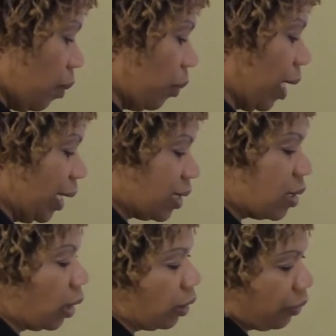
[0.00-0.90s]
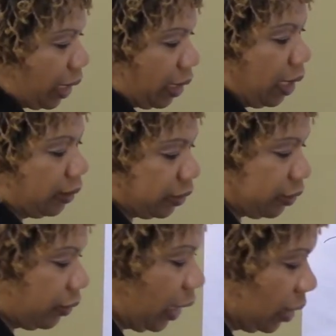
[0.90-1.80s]
But it's not the right color,
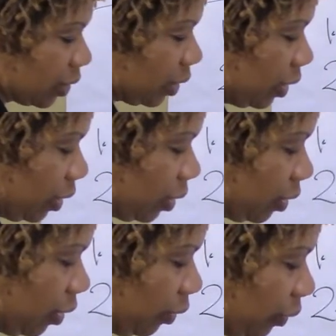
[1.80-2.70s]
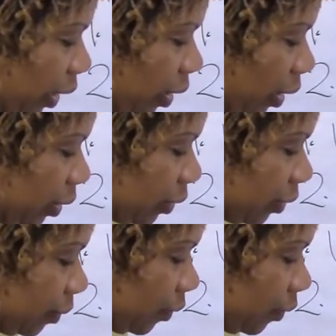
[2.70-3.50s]
right? Not right color.